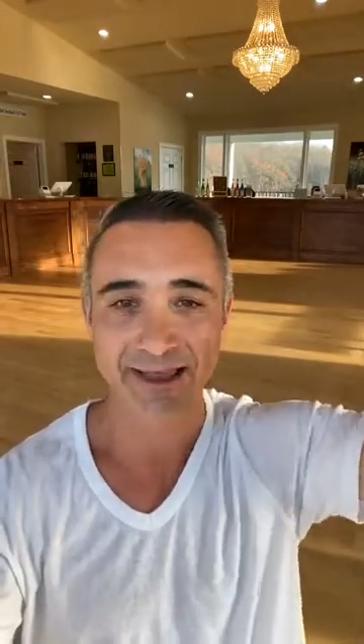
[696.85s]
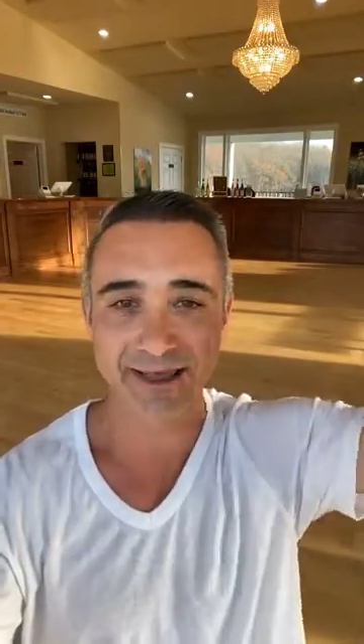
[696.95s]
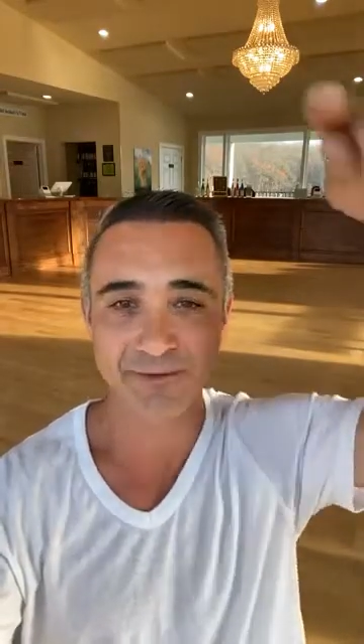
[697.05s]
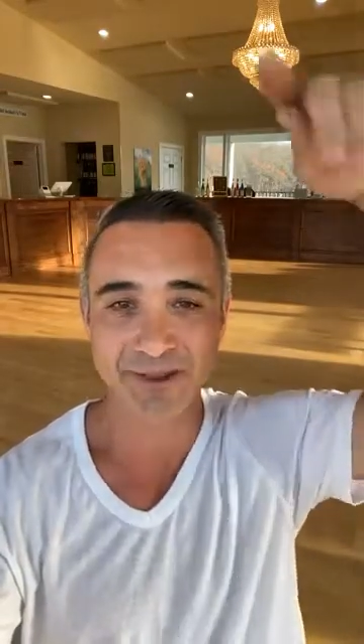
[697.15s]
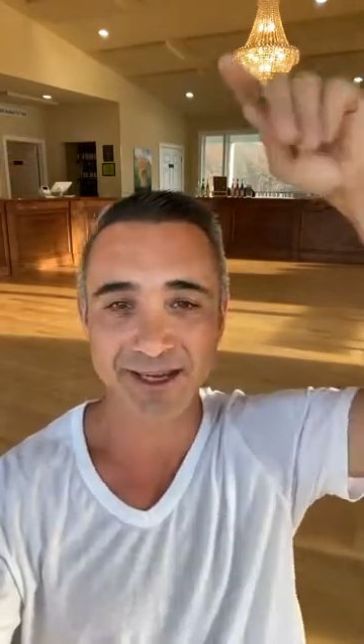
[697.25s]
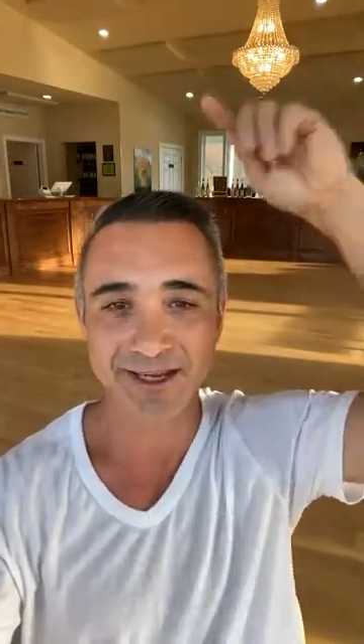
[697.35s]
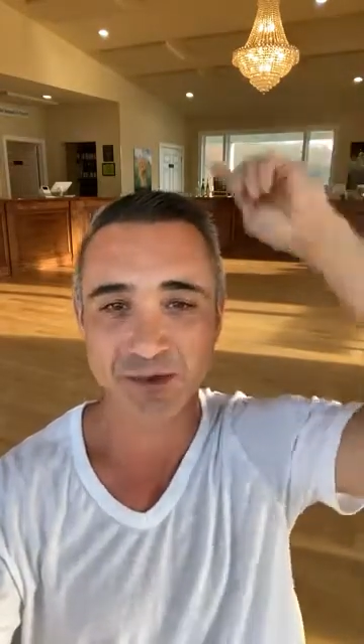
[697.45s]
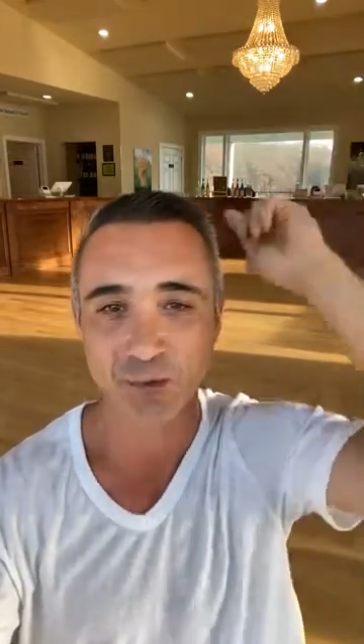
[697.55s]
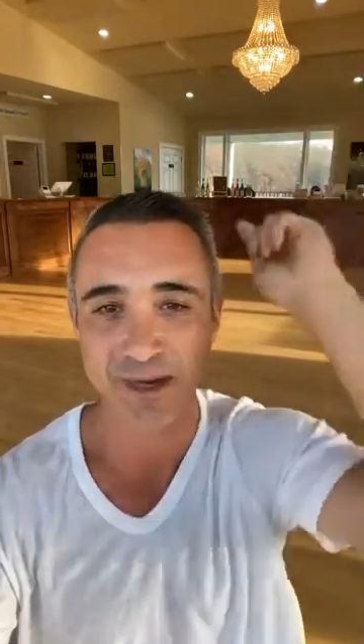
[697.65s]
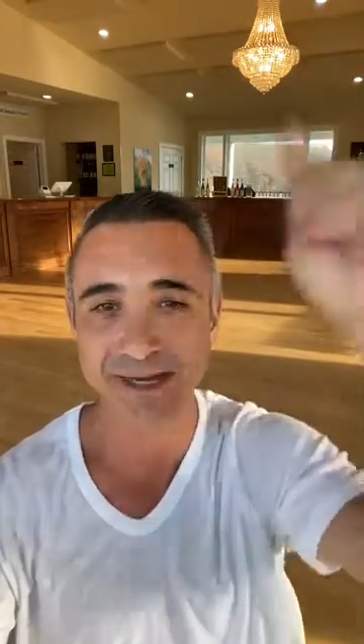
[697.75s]
Everything
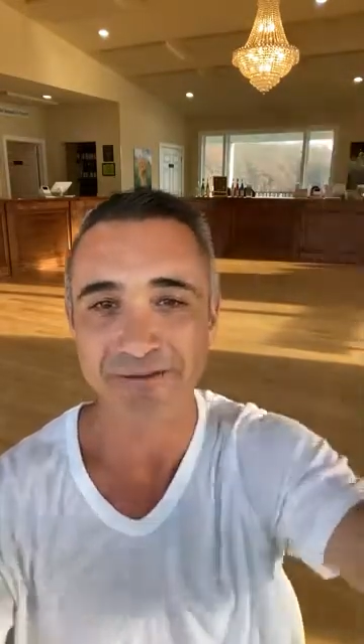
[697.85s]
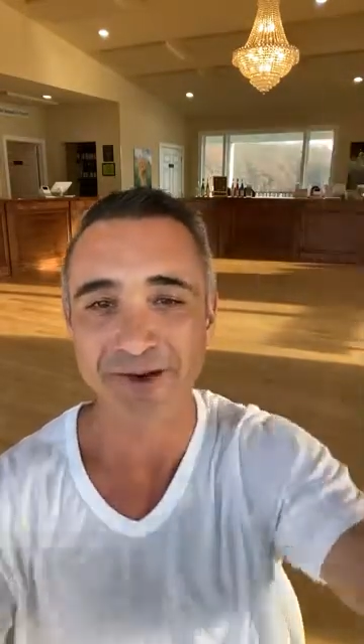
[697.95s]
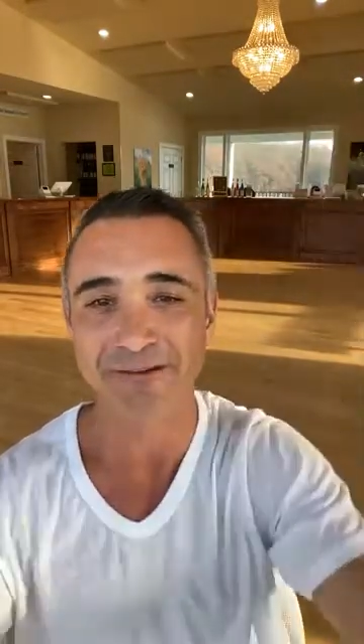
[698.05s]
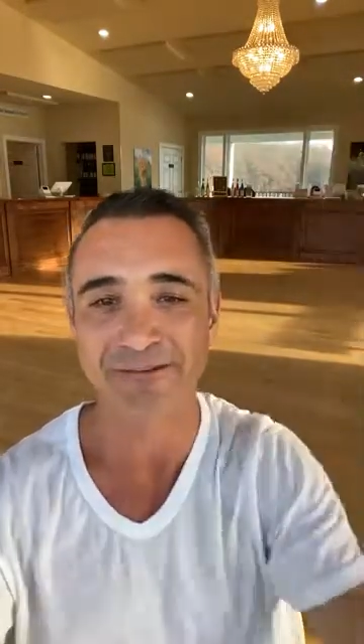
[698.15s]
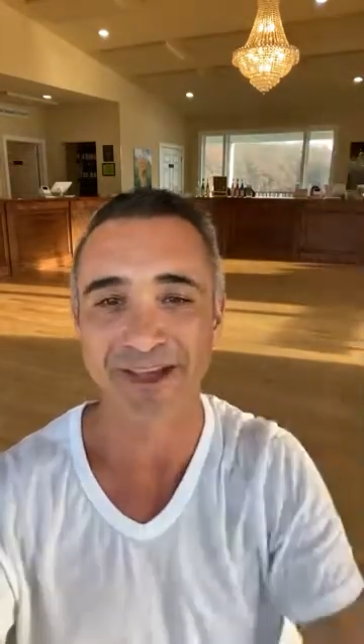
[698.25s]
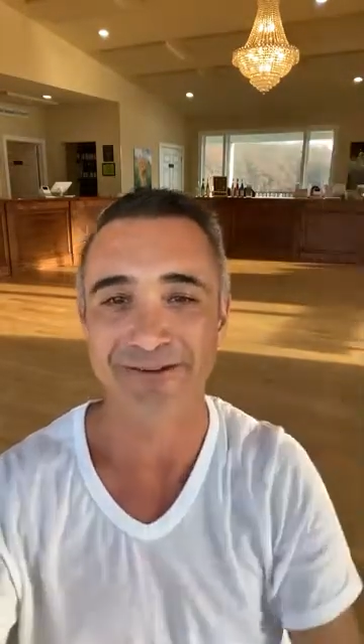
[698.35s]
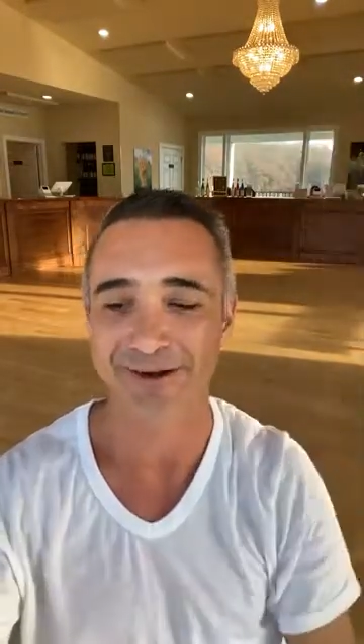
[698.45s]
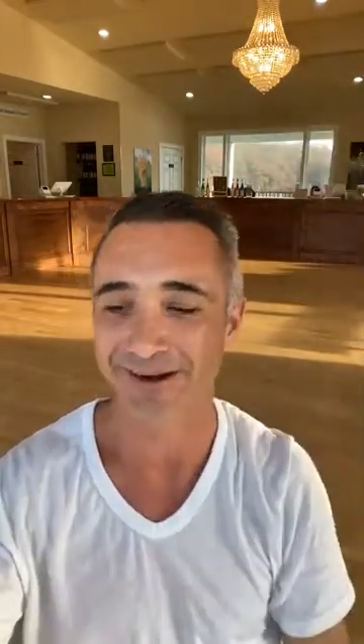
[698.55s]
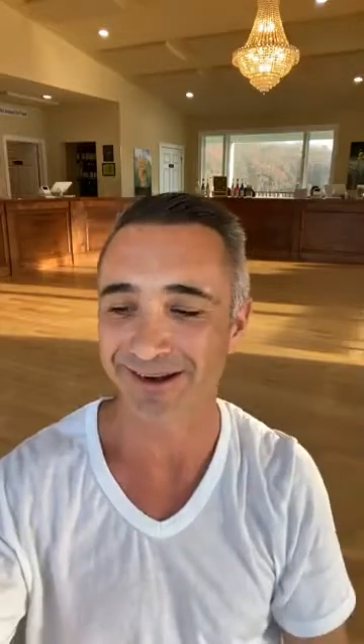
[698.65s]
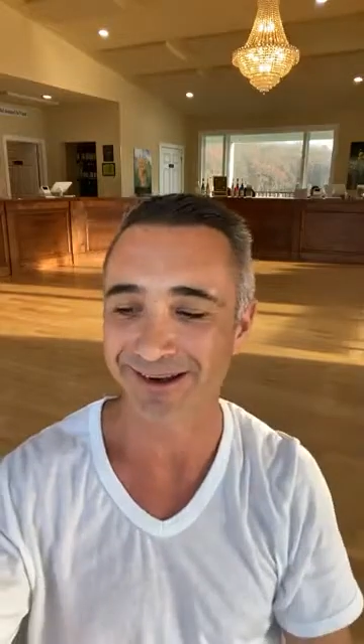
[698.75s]
is rigged for your favor.